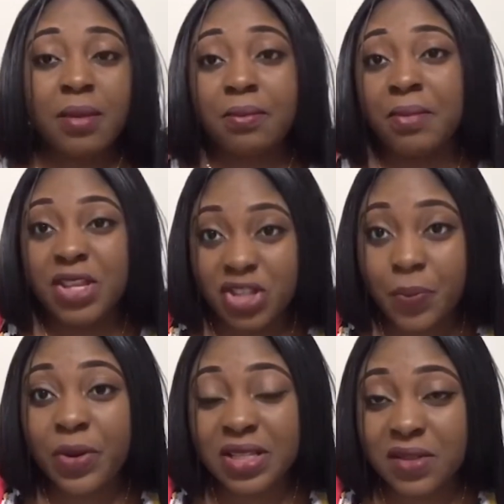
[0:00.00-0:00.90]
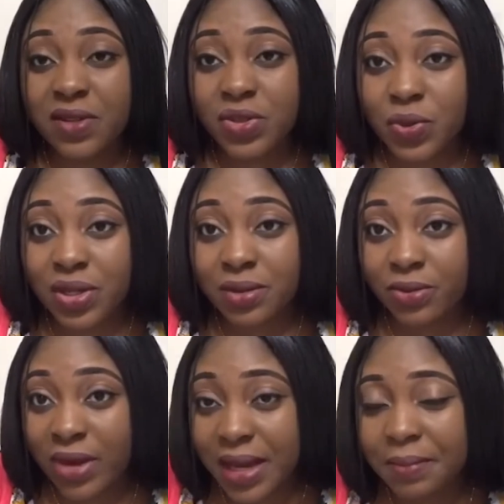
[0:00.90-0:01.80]
major depressive disorder,
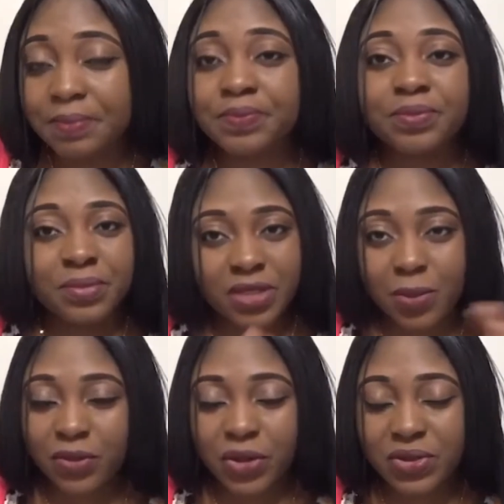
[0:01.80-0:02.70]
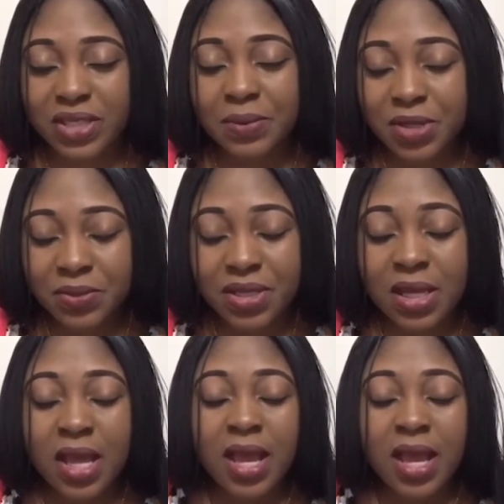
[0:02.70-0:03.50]
right? Some of those symptoms.